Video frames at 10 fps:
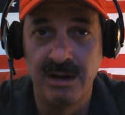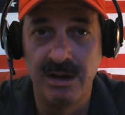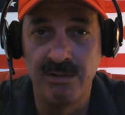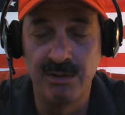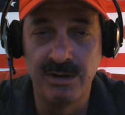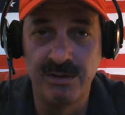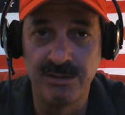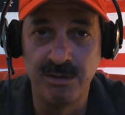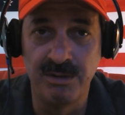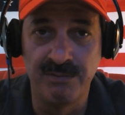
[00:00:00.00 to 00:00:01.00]
It really
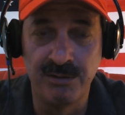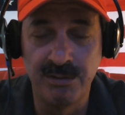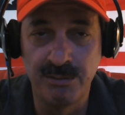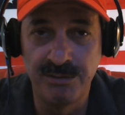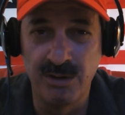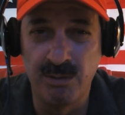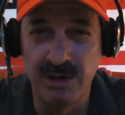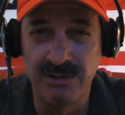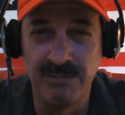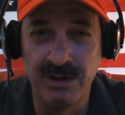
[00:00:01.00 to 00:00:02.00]
concerned me. At first I wasn't going to
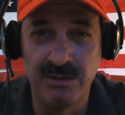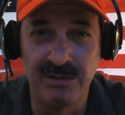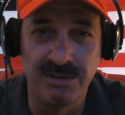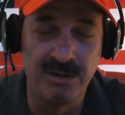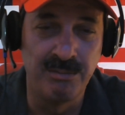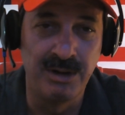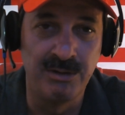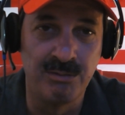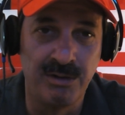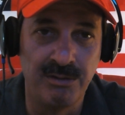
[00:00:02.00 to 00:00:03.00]
watch the video because I thought maybe
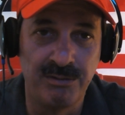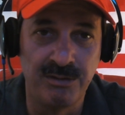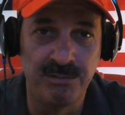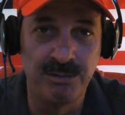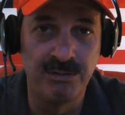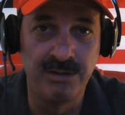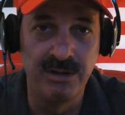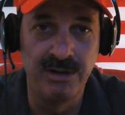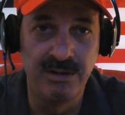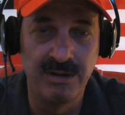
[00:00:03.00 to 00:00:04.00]
it's one of those
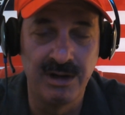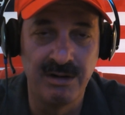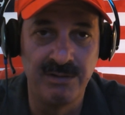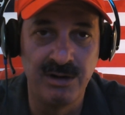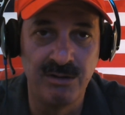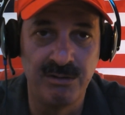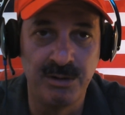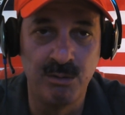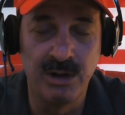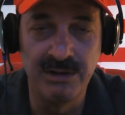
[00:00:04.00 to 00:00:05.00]
conspiracy kind of videos,
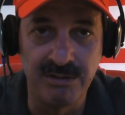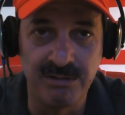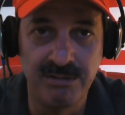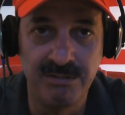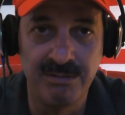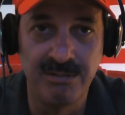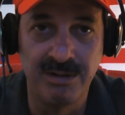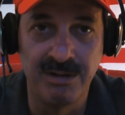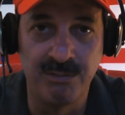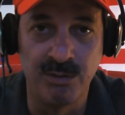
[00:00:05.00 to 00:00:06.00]
but it wasn't,
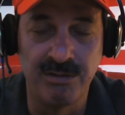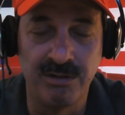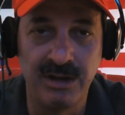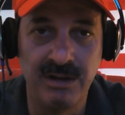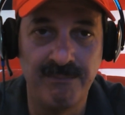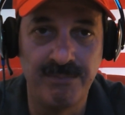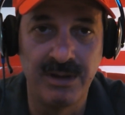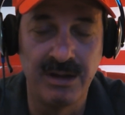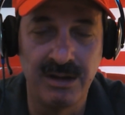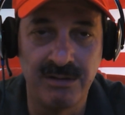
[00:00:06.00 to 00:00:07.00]
unfortunately.
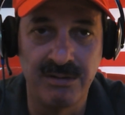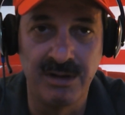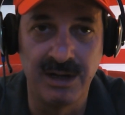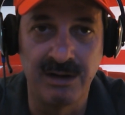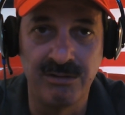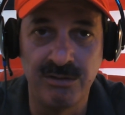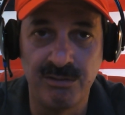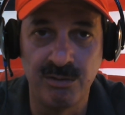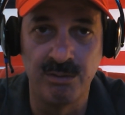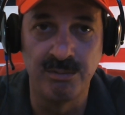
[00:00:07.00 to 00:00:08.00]
It's actually
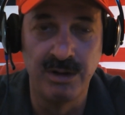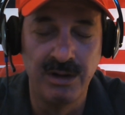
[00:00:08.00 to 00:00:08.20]
true.